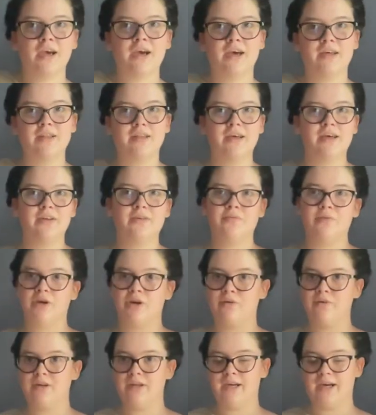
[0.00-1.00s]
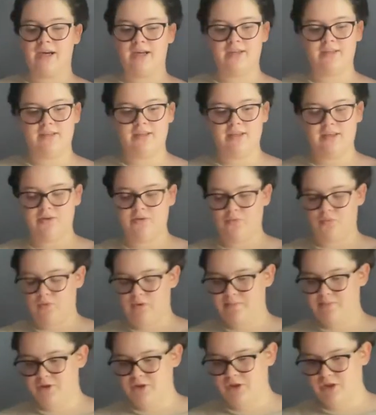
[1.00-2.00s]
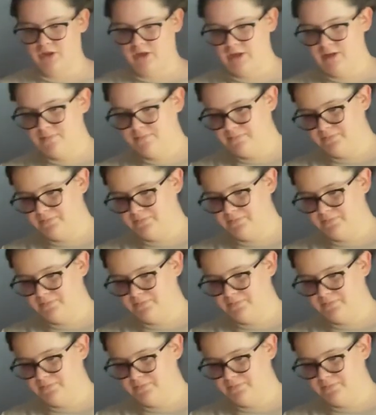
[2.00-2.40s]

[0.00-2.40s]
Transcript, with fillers: Then we're going to add the whipped cream.